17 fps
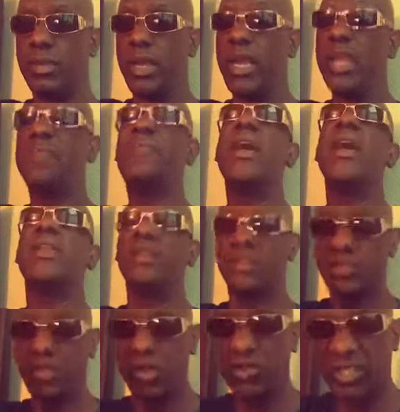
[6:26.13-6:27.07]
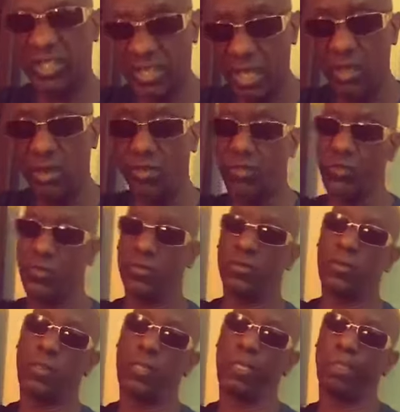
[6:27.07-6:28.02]
and that is herself,
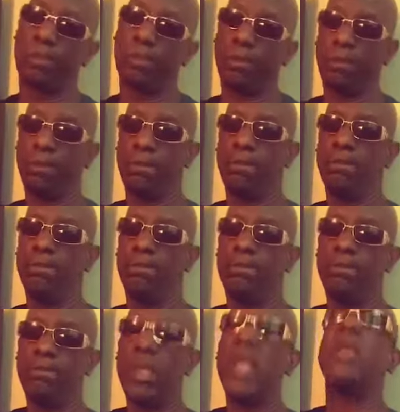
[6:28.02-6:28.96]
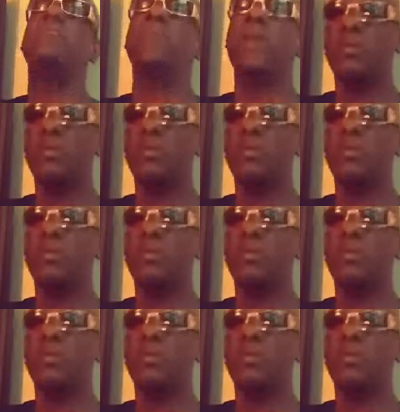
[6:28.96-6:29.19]
and